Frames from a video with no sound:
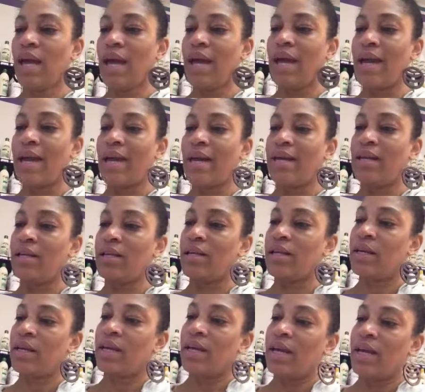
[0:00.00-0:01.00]
and
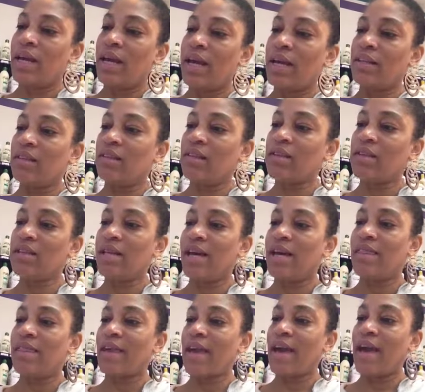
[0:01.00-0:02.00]
it looks
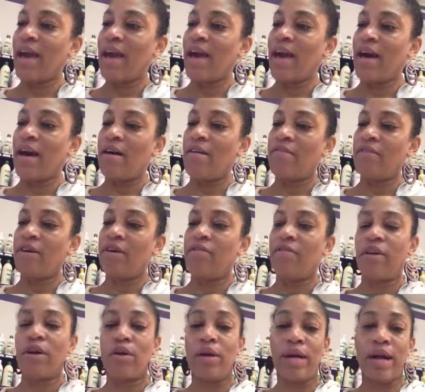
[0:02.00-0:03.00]
like they have a
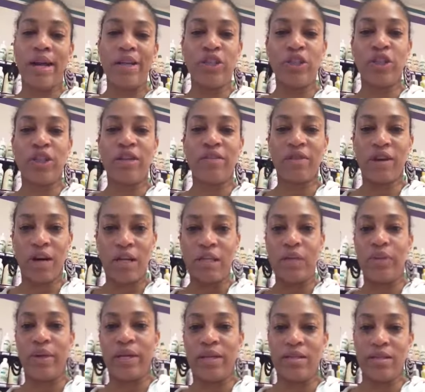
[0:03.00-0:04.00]
variation of
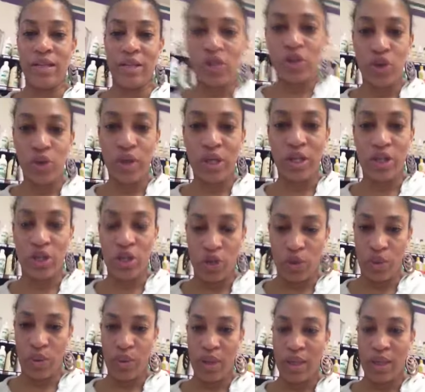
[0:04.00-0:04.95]
colorings that you can do.